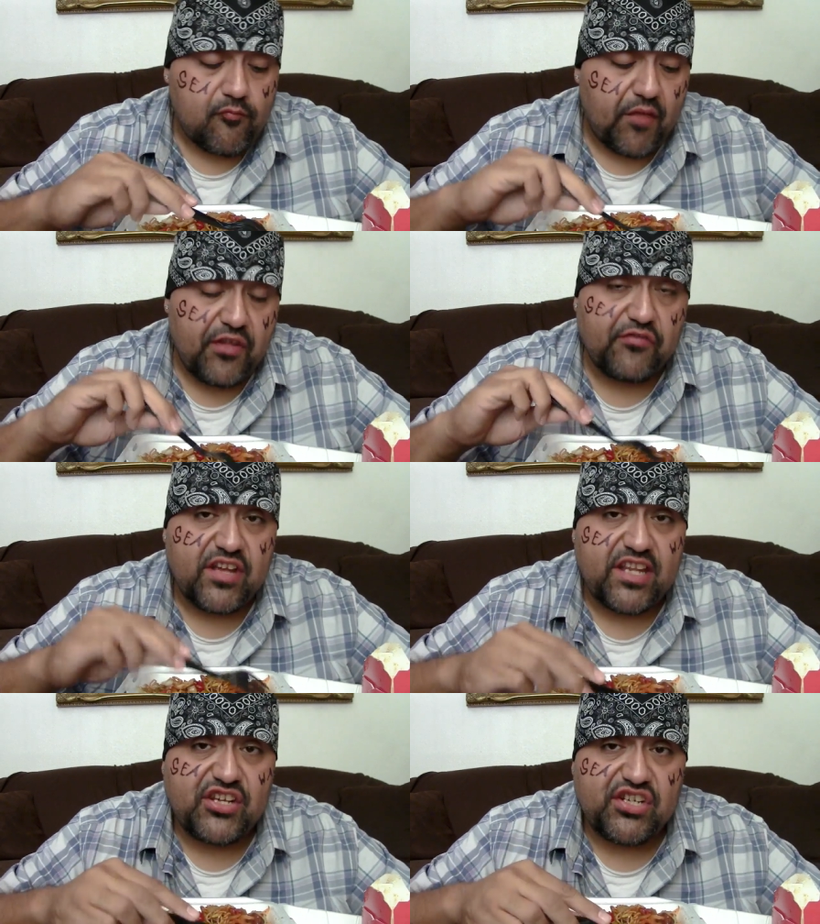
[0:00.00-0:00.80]
we don't
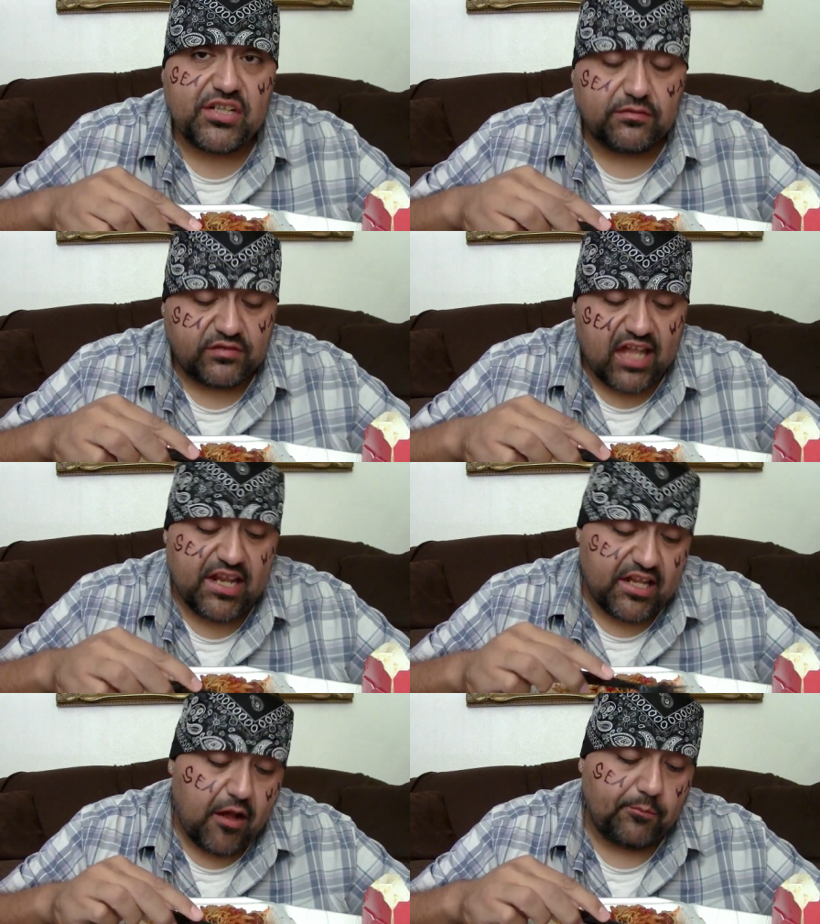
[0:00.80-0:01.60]
take that shit
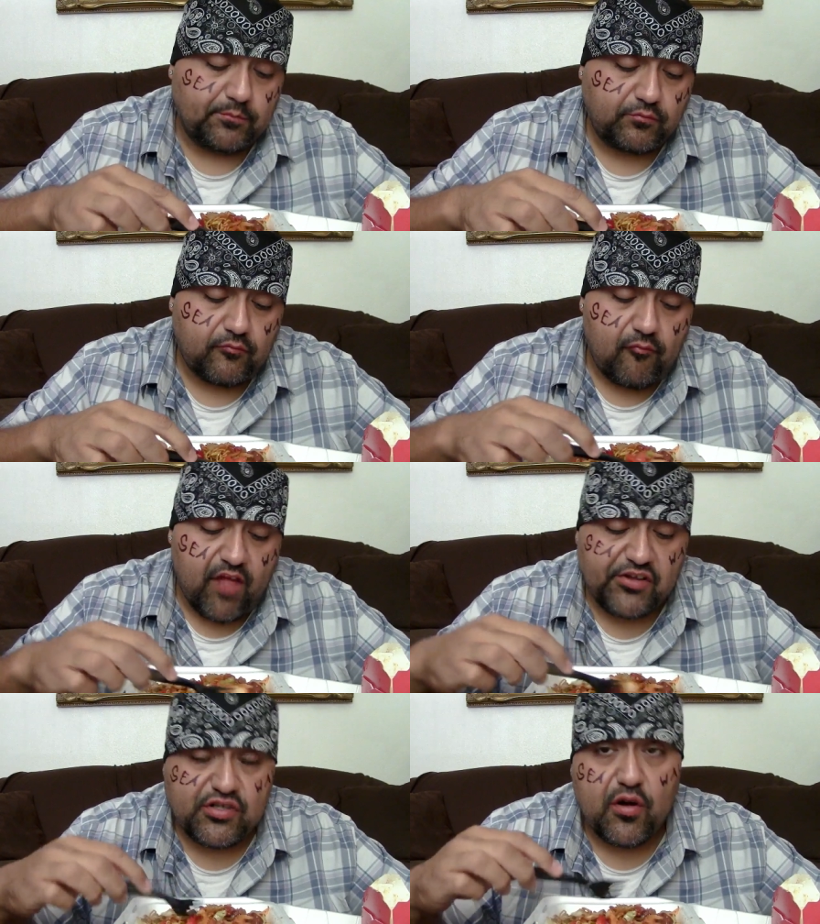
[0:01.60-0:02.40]
lightly.
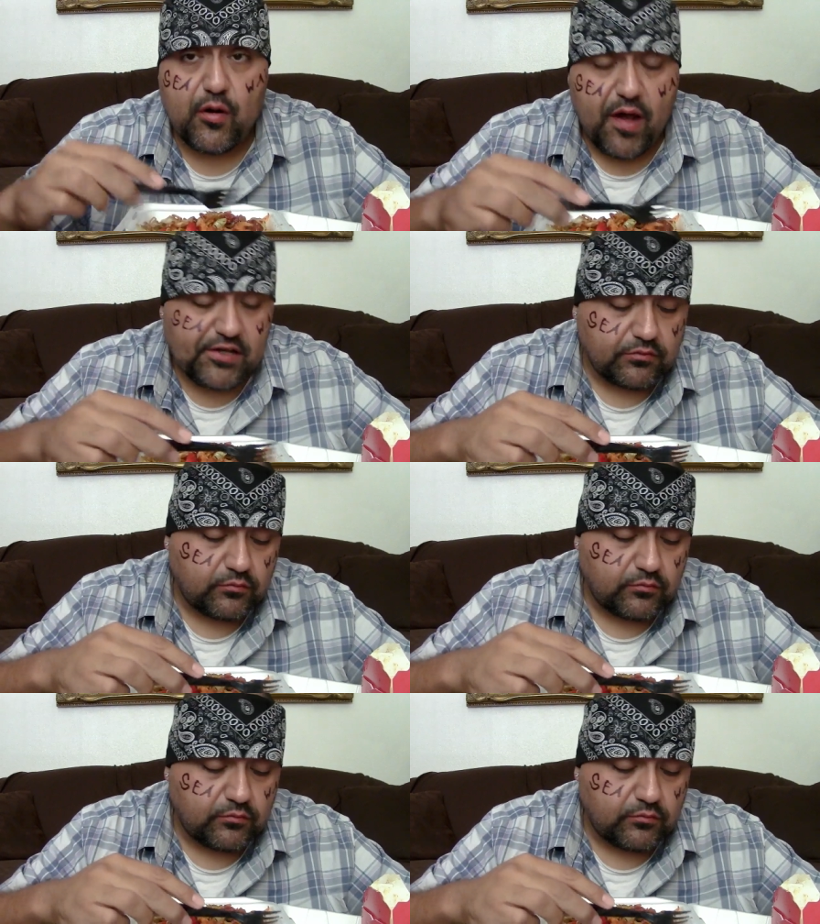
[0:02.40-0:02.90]
So, anyways,